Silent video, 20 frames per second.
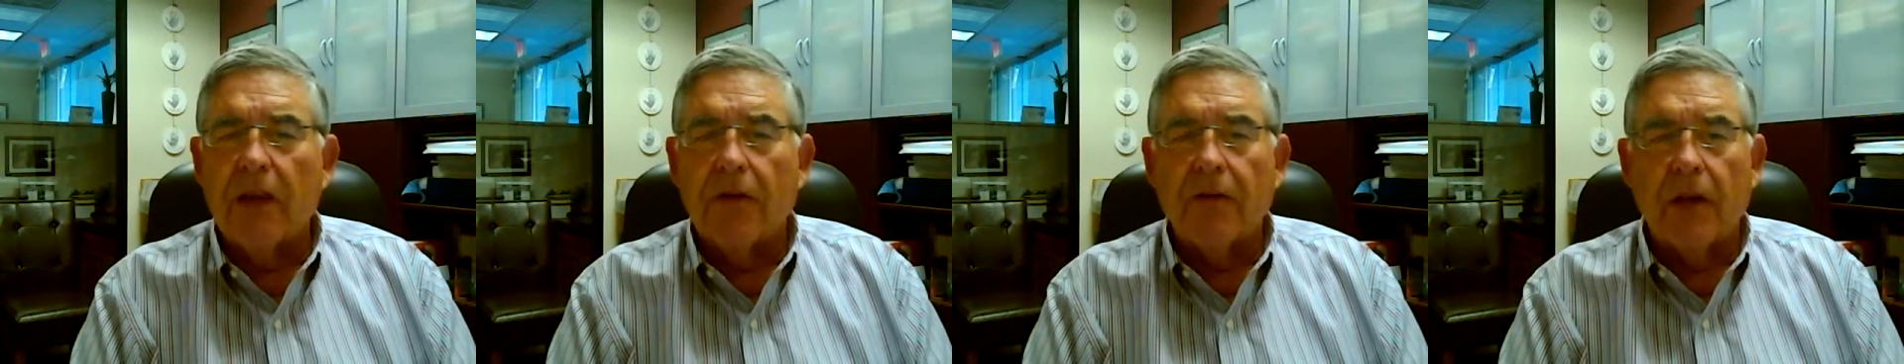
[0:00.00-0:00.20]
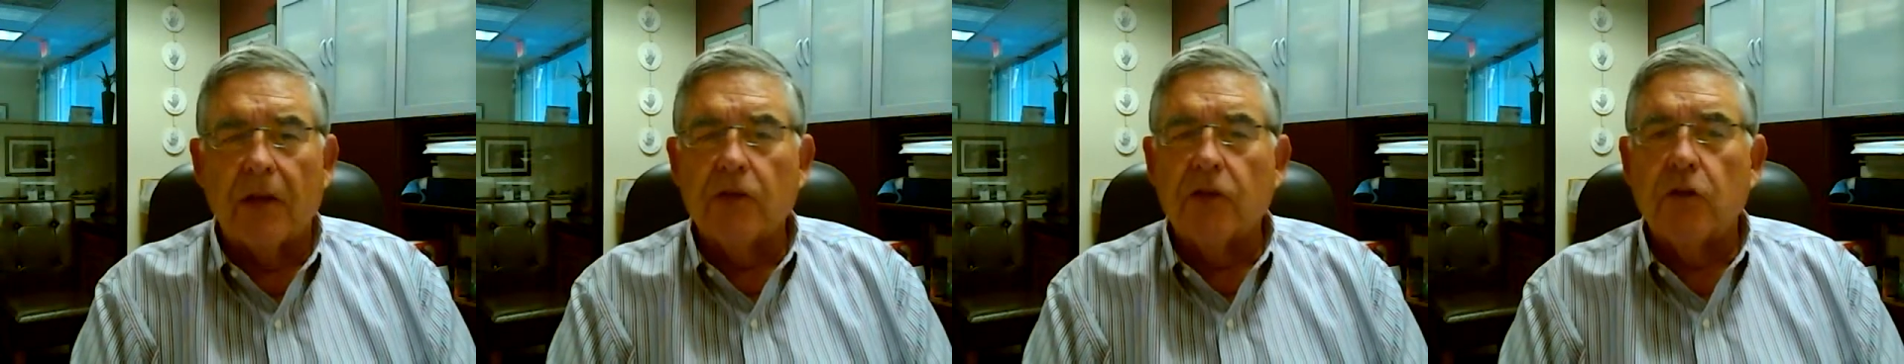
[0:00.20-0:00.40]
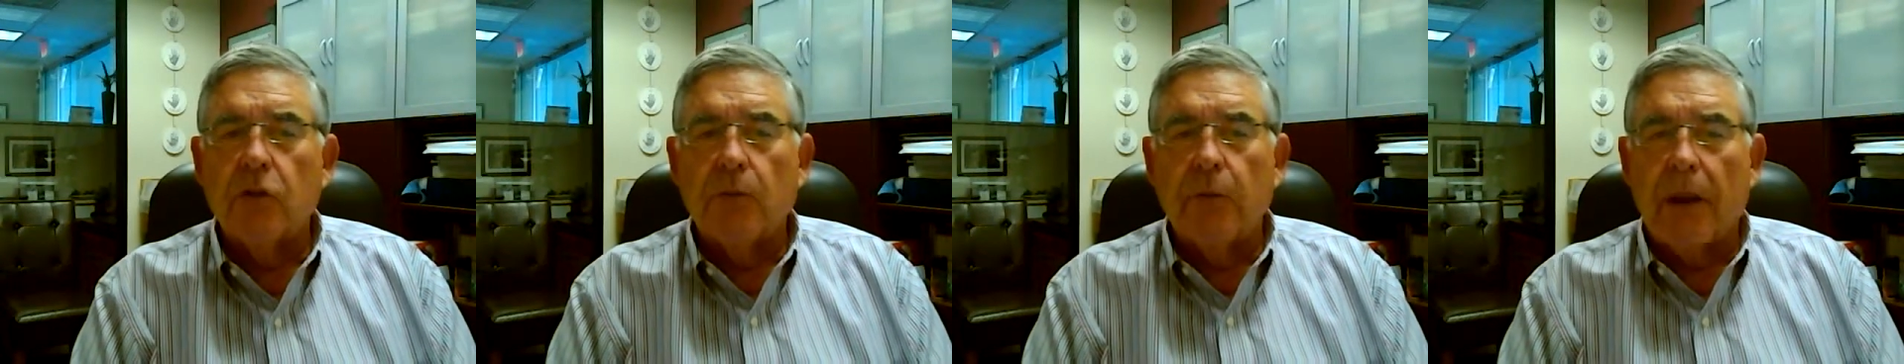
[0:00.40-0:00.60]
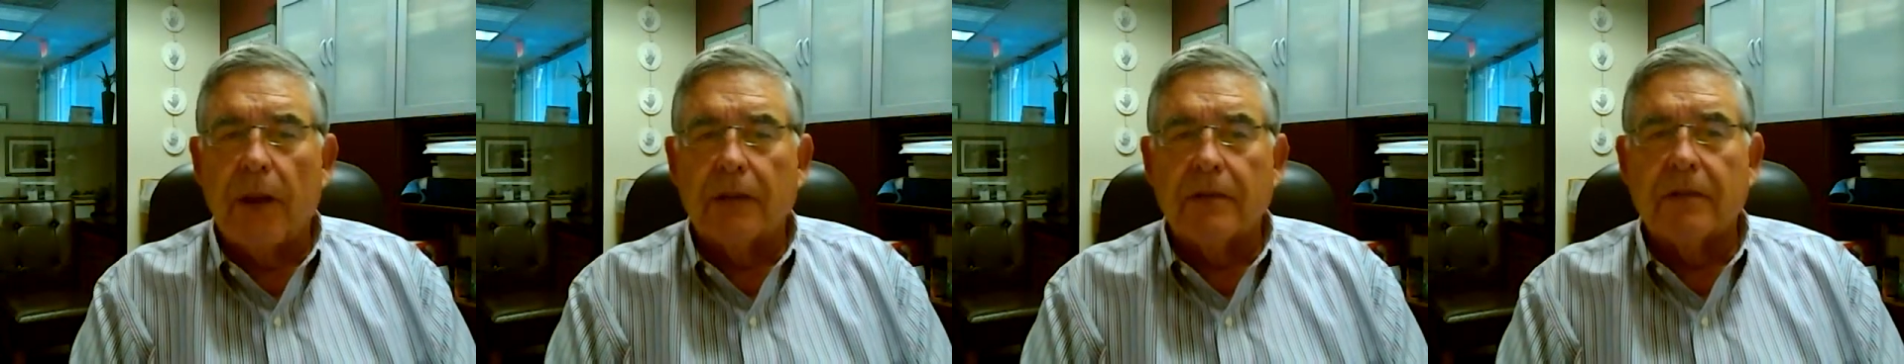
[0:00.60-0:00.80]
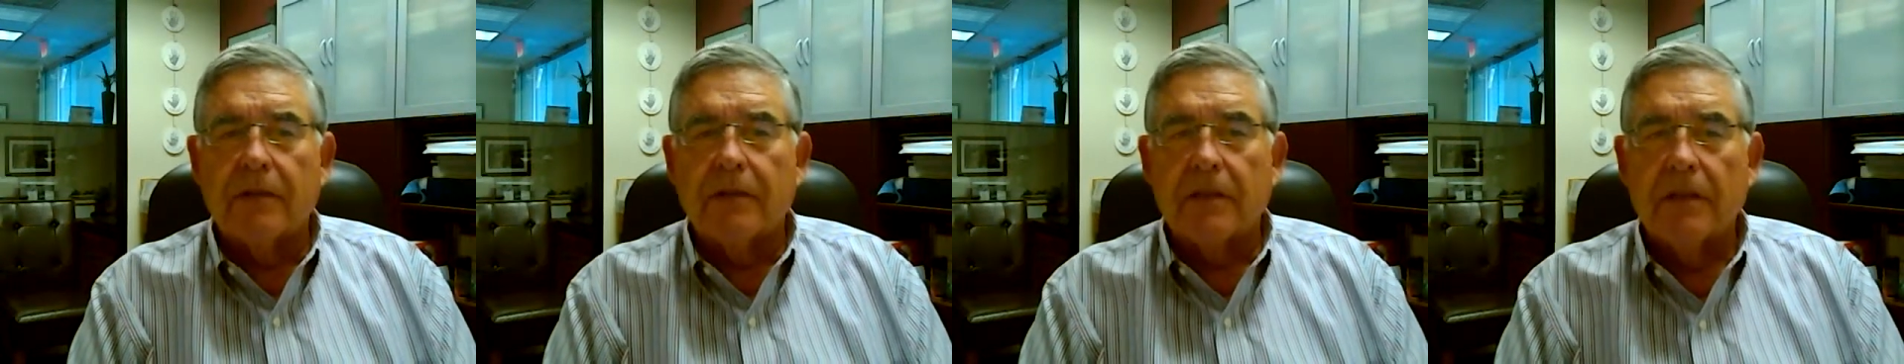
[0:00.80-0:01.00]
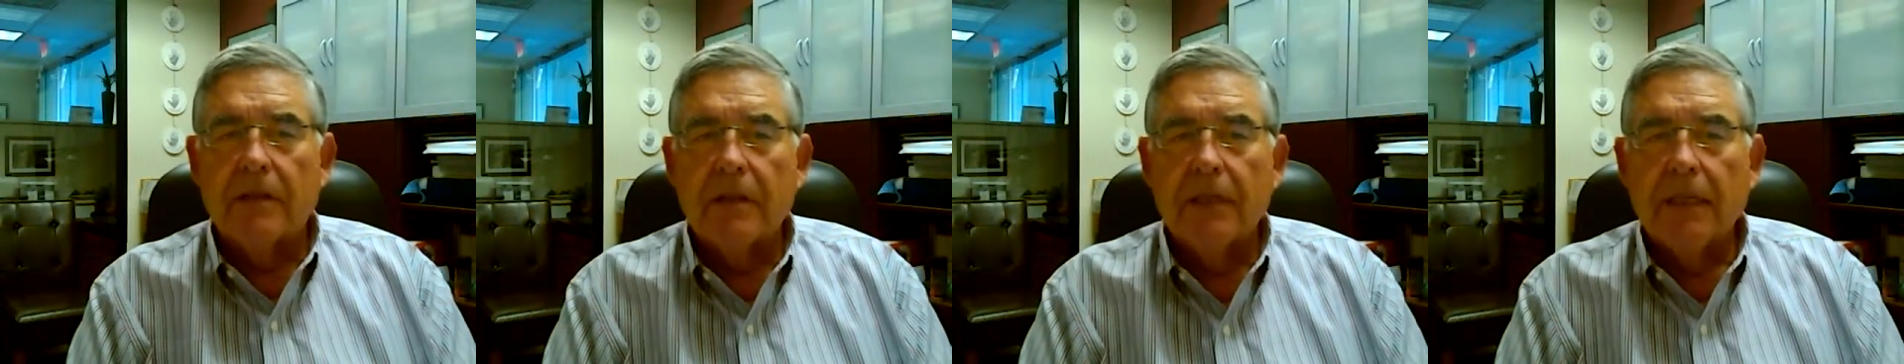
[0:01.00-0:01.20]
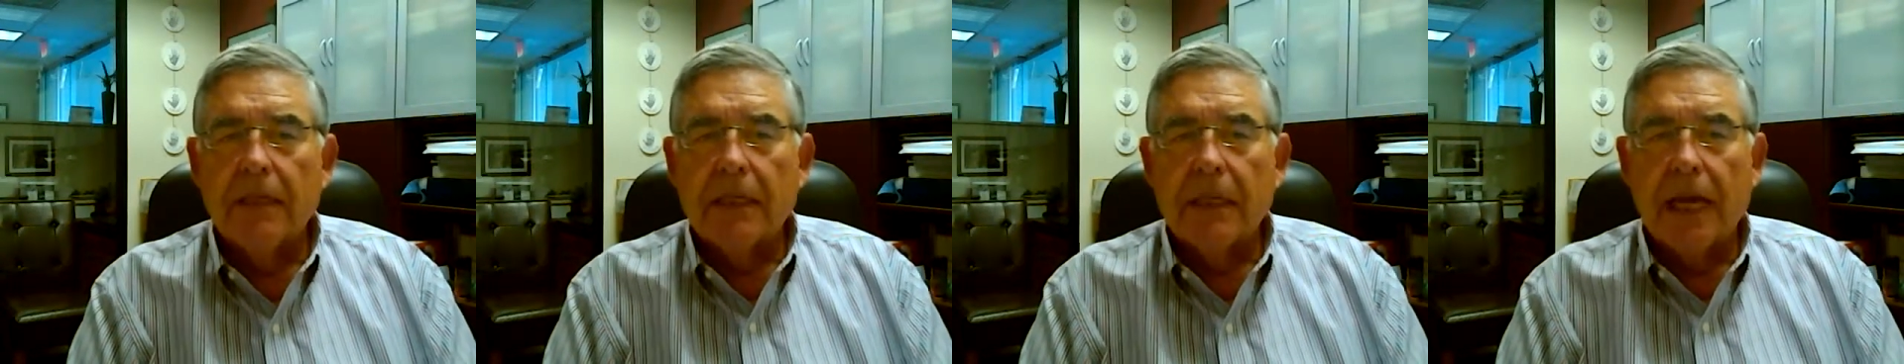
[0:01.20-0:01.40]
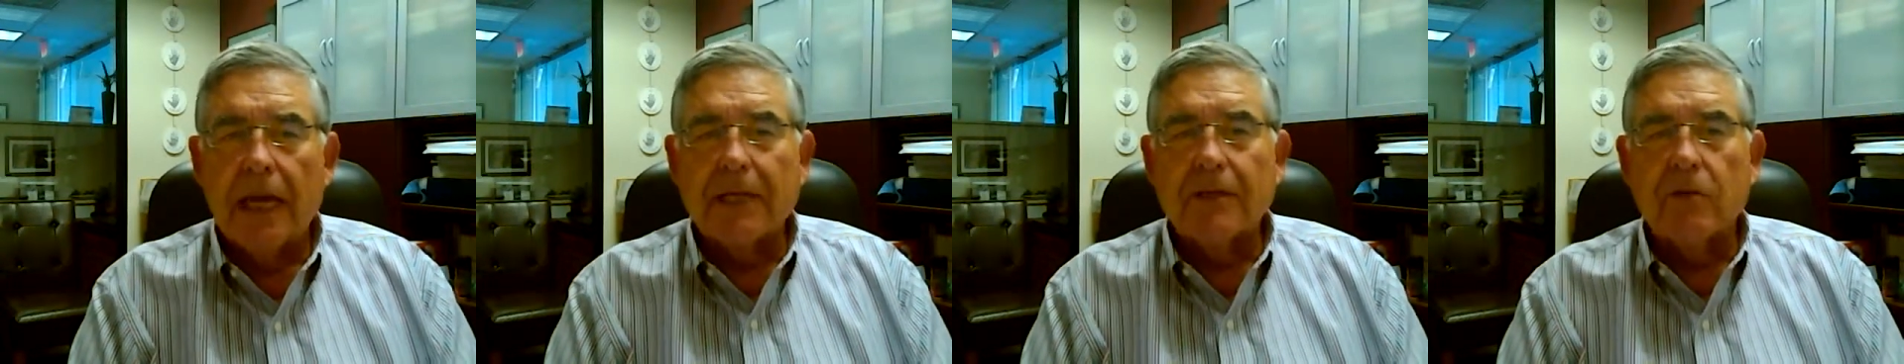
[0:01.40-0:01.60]
I lost 2 pounds
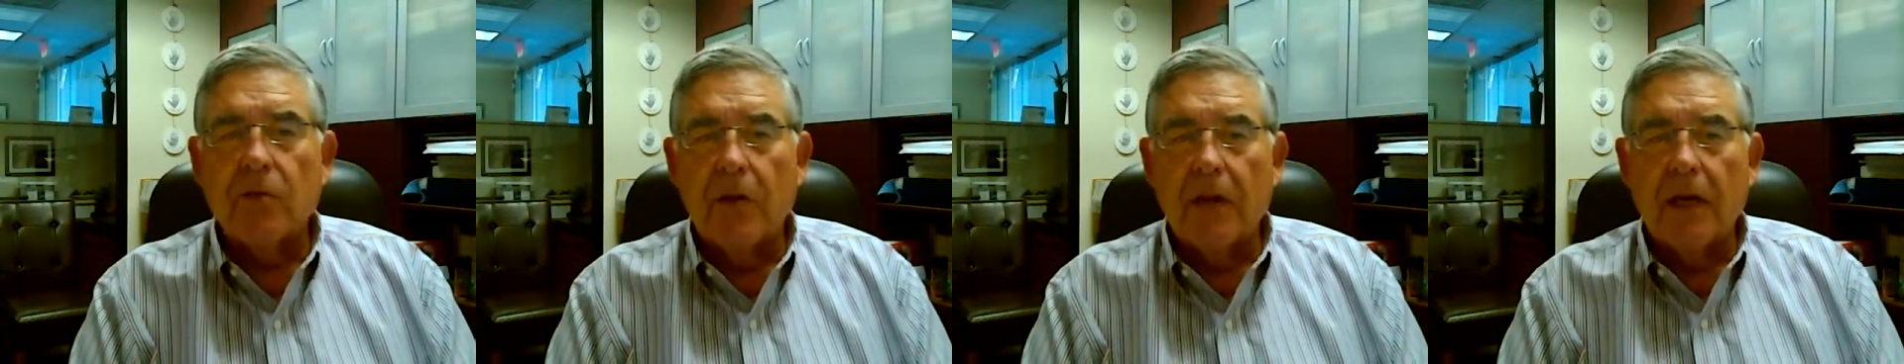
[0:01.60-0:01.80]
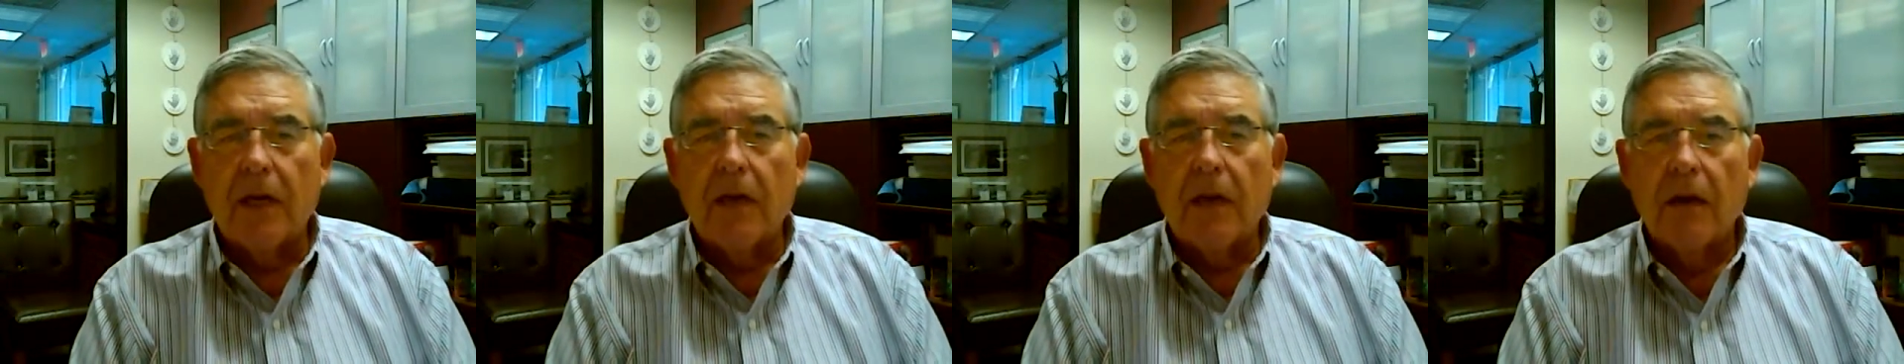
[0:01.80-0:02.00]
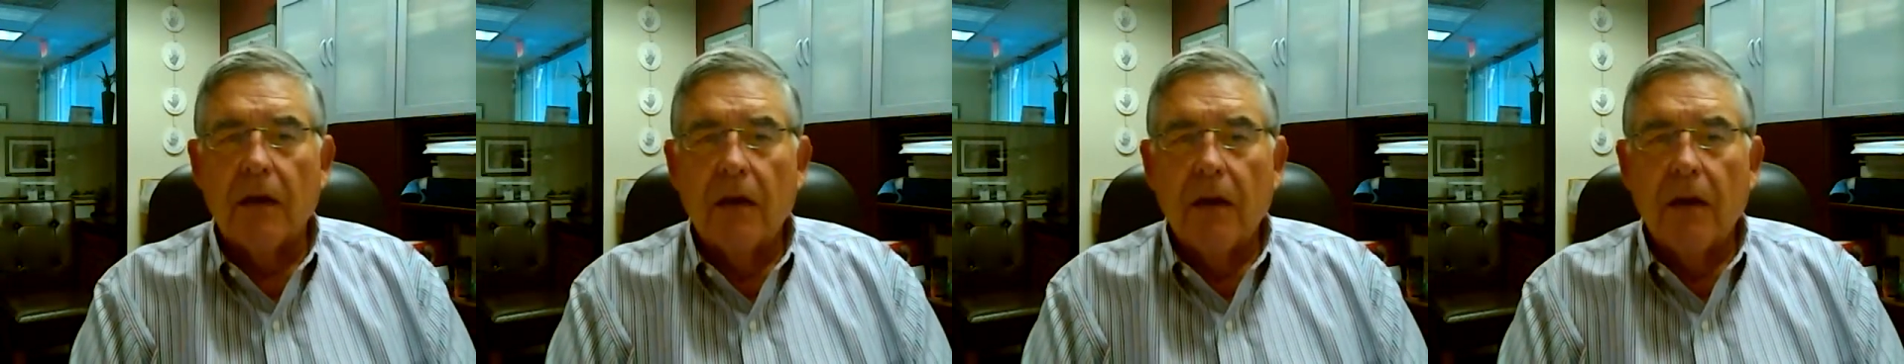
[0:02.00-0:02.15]
last week,